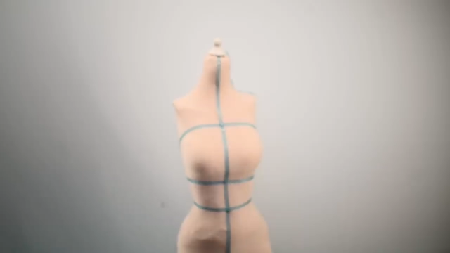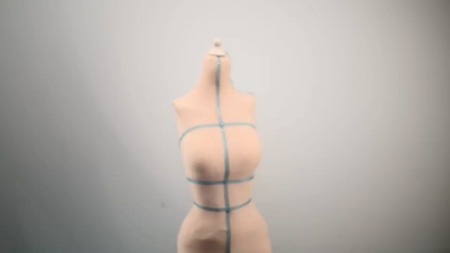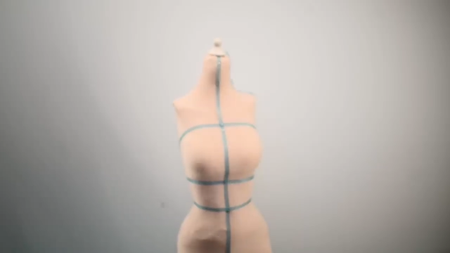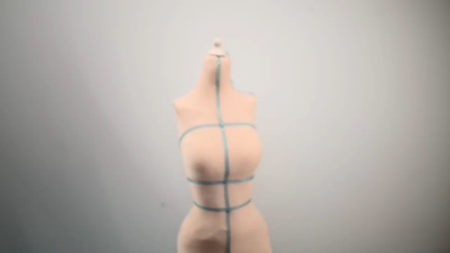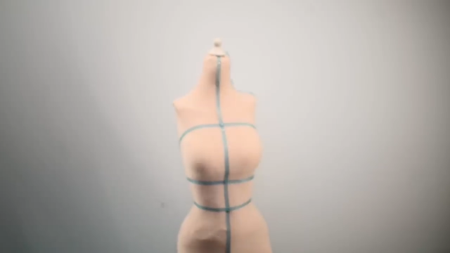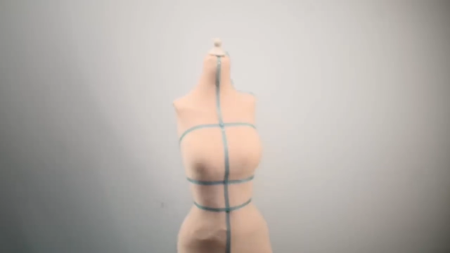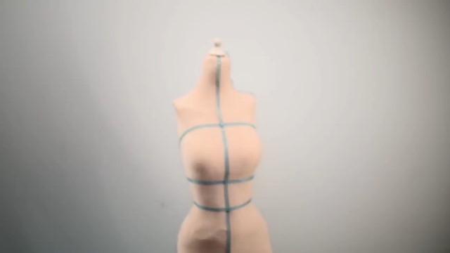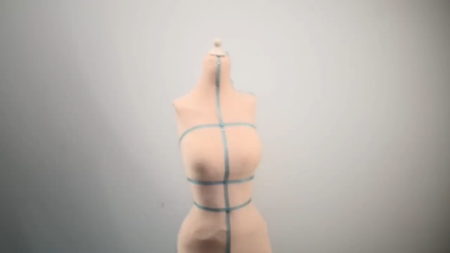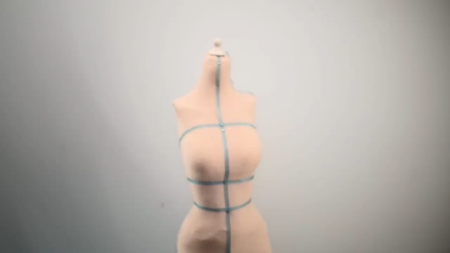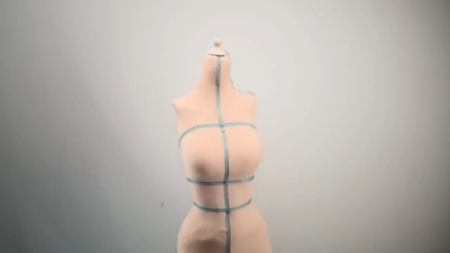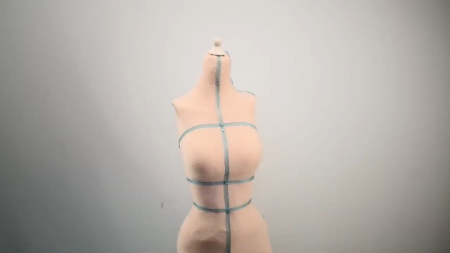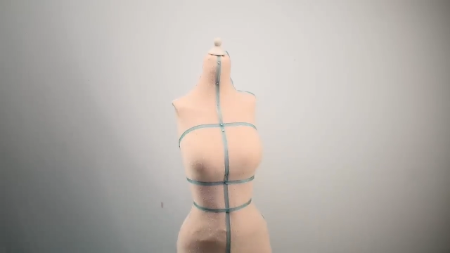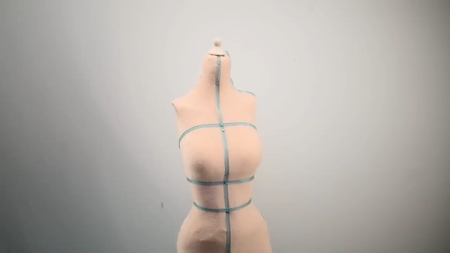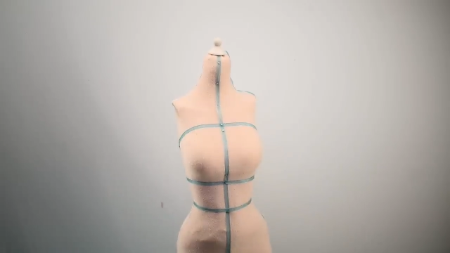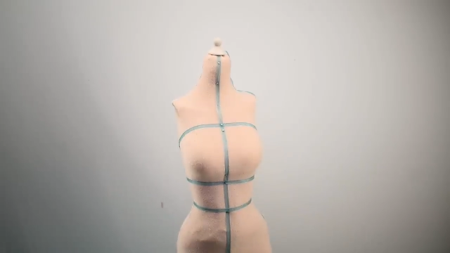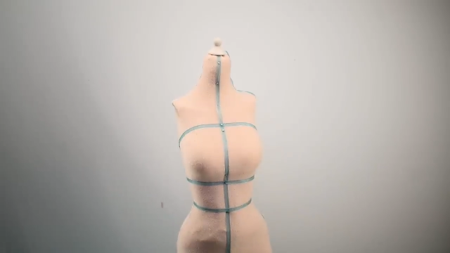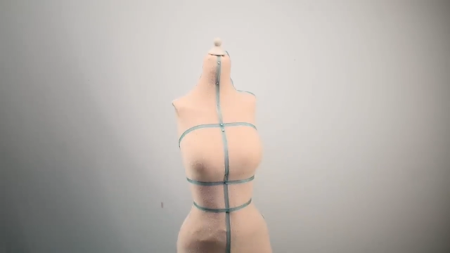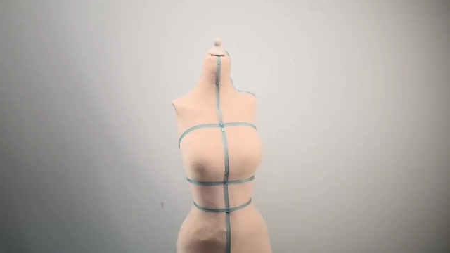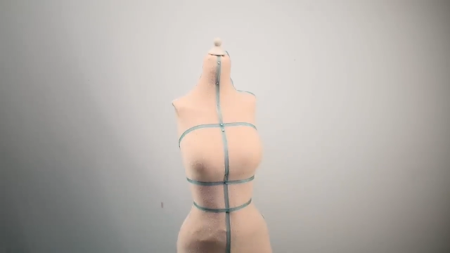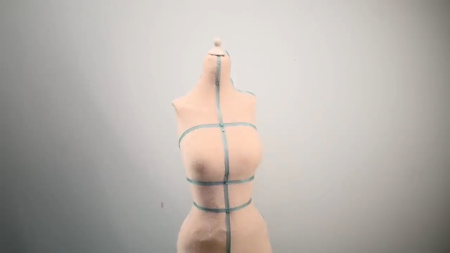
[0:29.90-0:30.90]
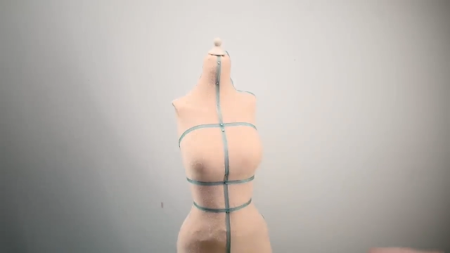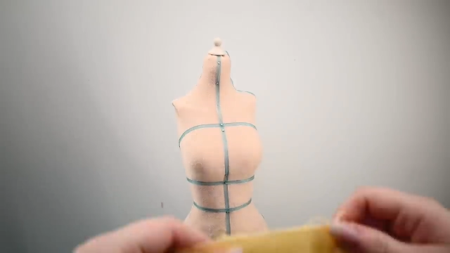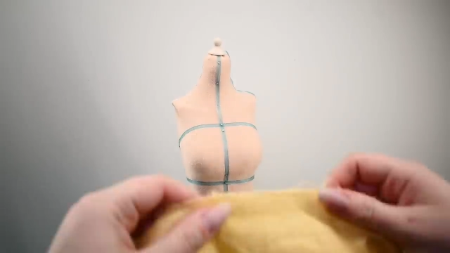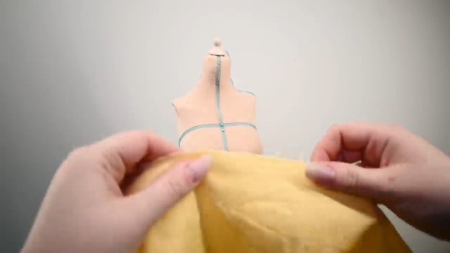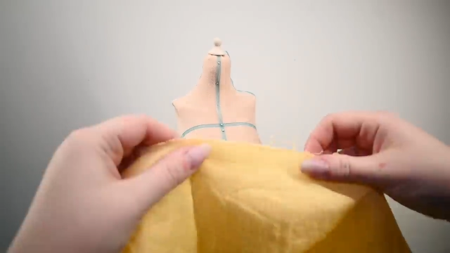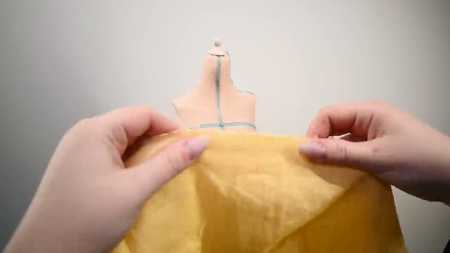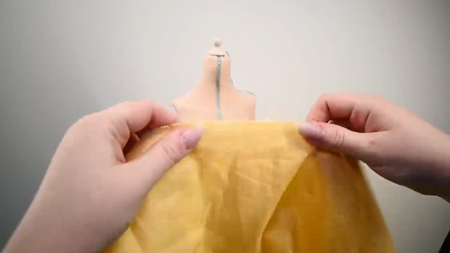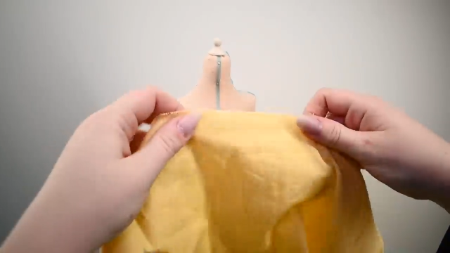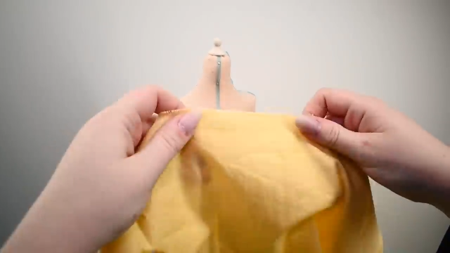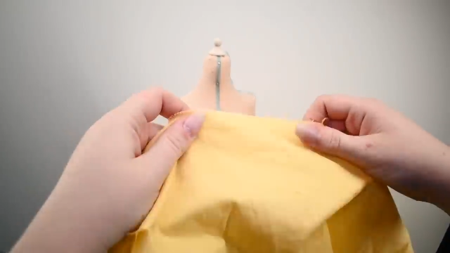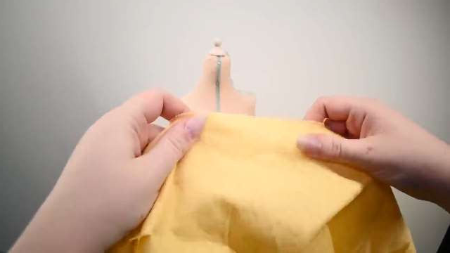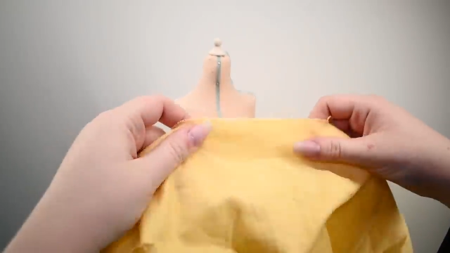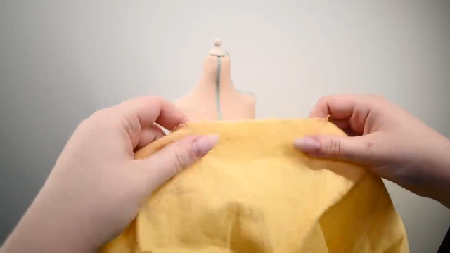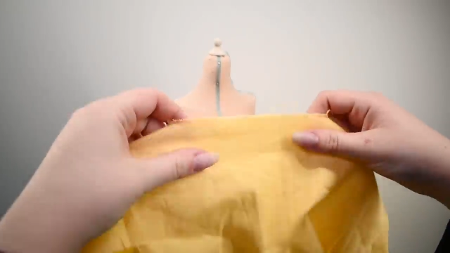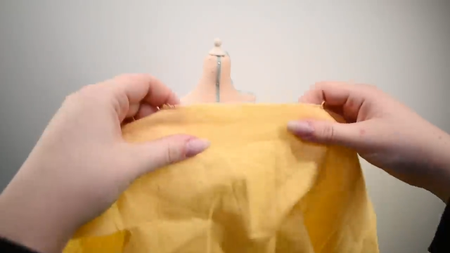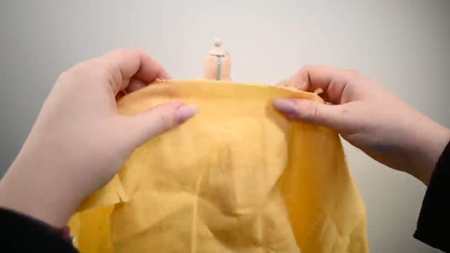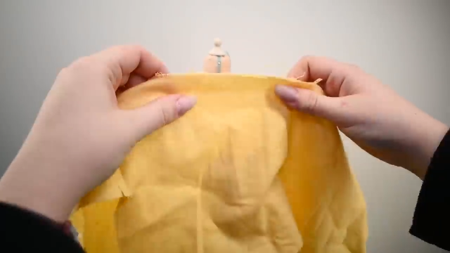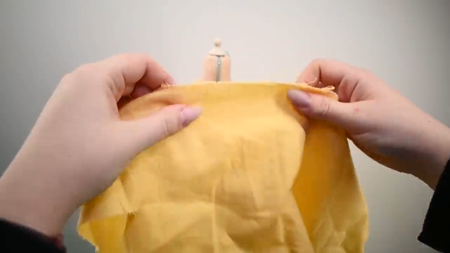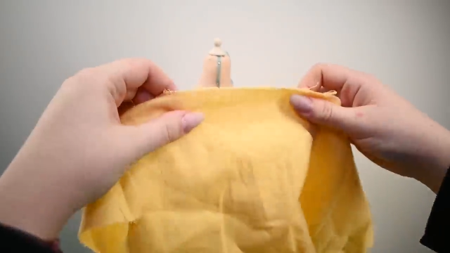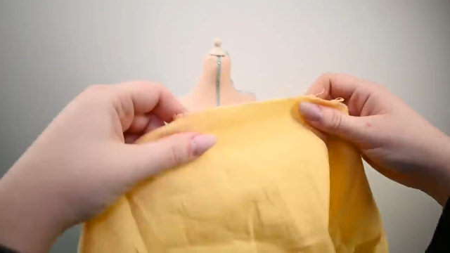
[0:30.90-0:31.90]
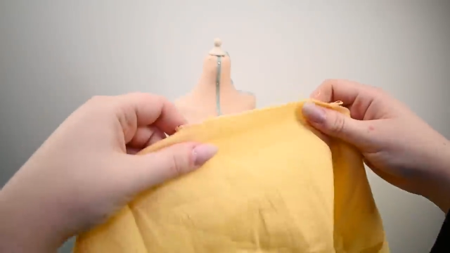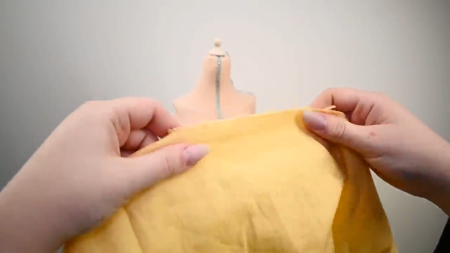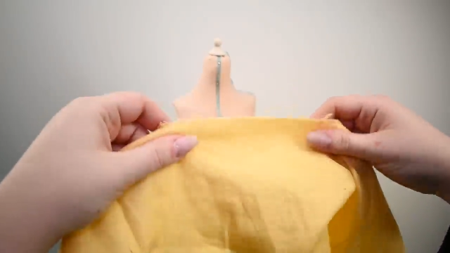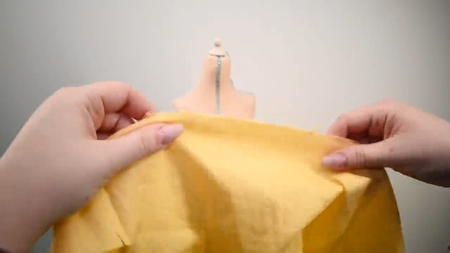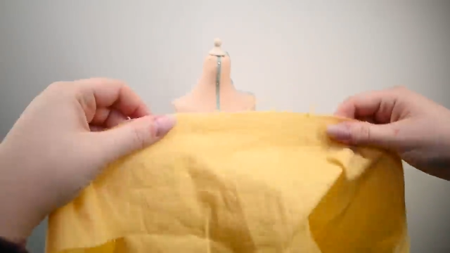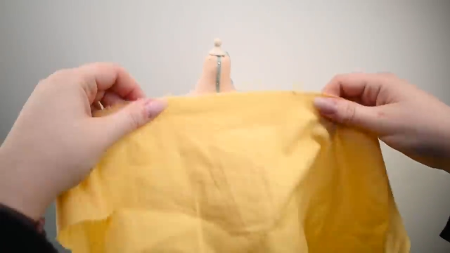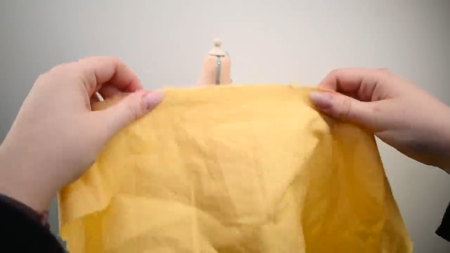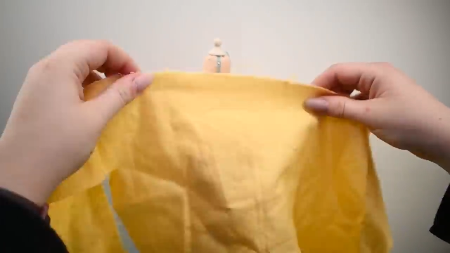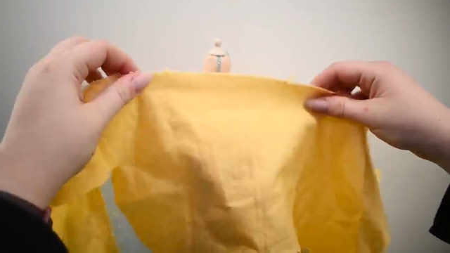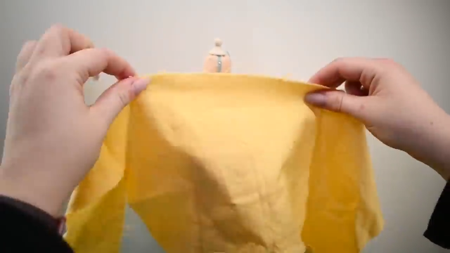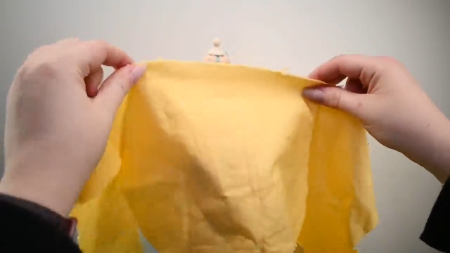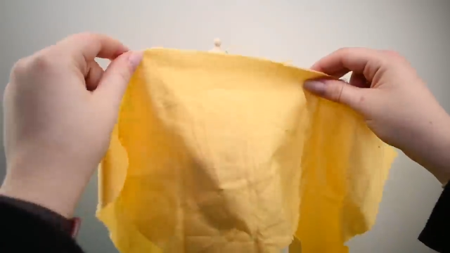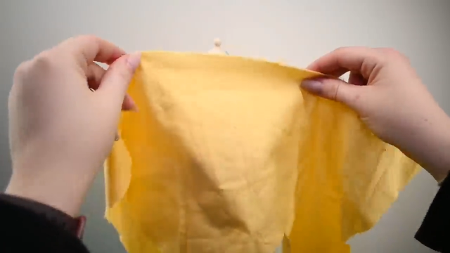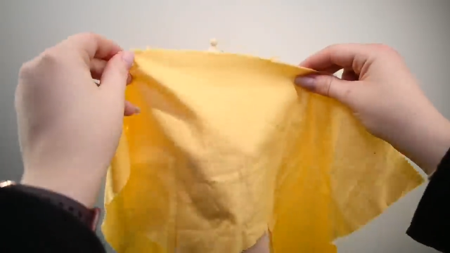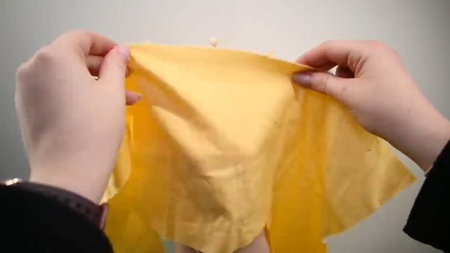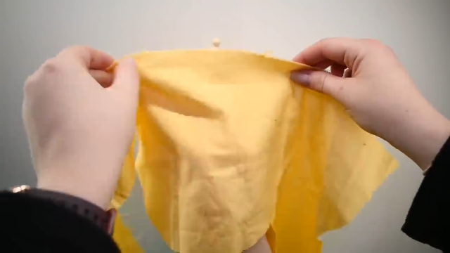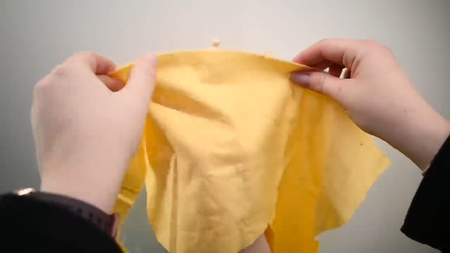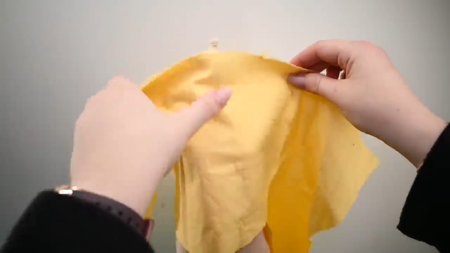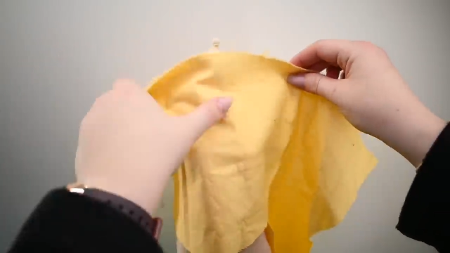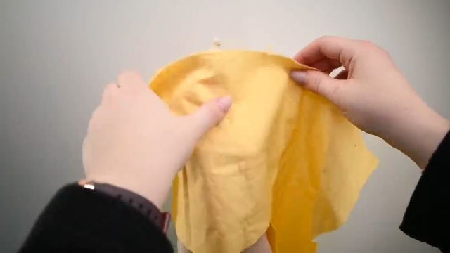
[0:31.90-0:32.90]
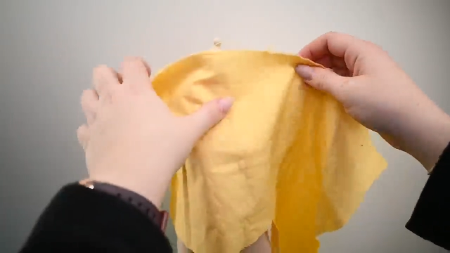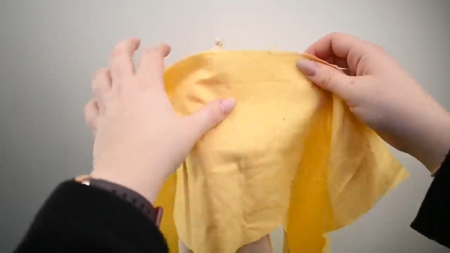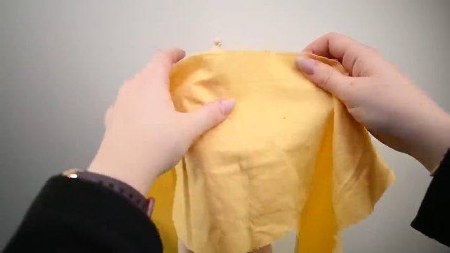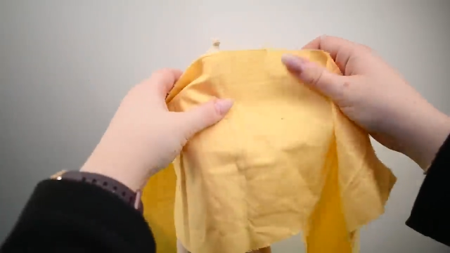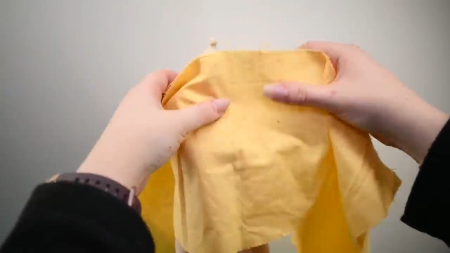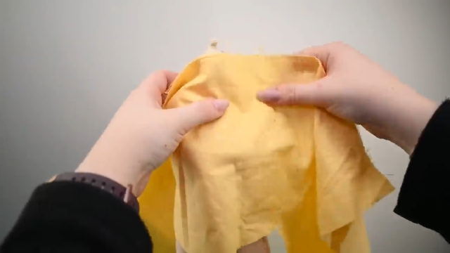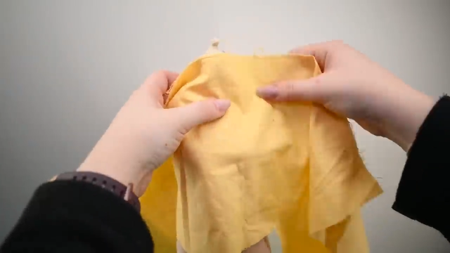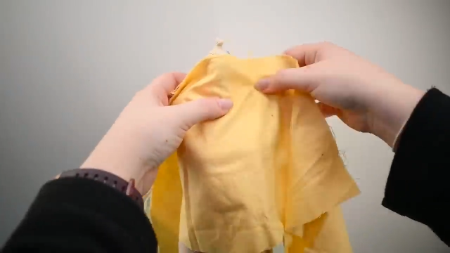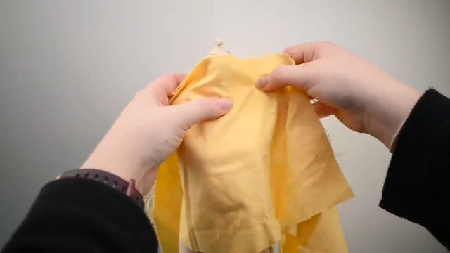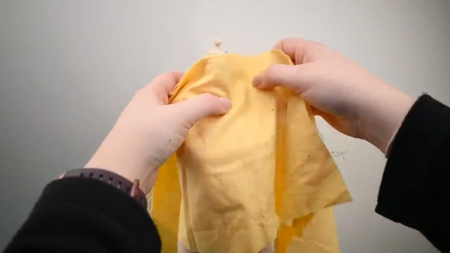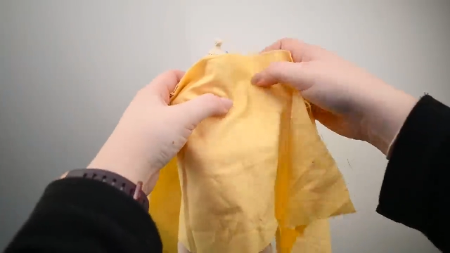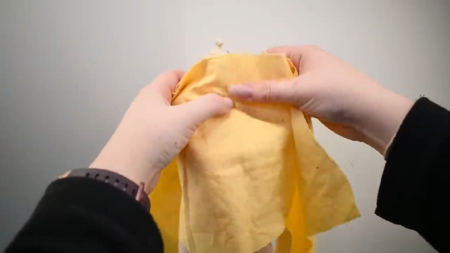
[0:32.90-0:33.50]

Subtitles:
No face is visible, so there are no lips to read.